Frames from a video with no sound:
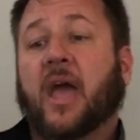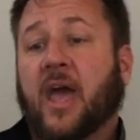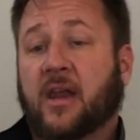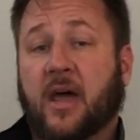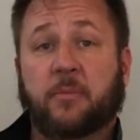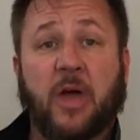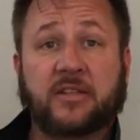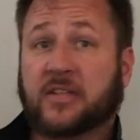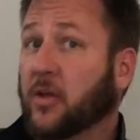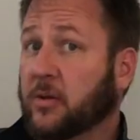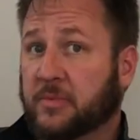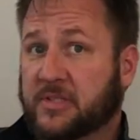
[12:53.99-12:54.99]
And I'm not
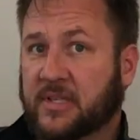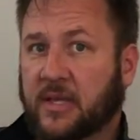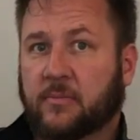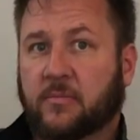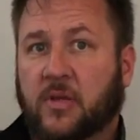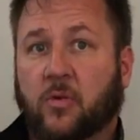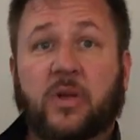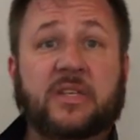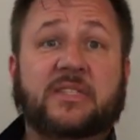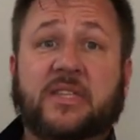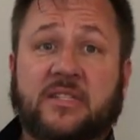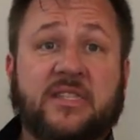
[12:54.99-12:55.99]
telling him to sit. When
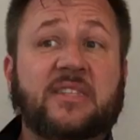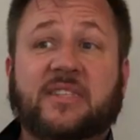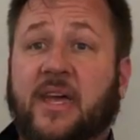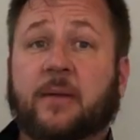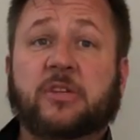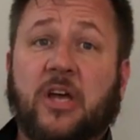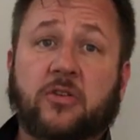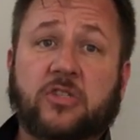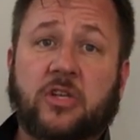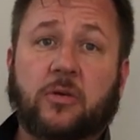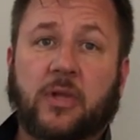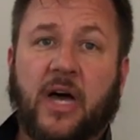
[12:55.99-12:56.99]
he sits, he's saying, I'm
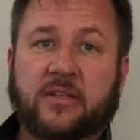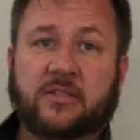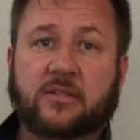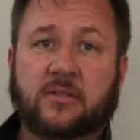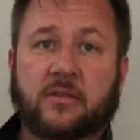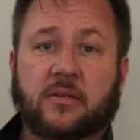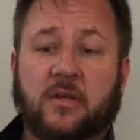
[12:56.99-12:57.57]
challenging you less.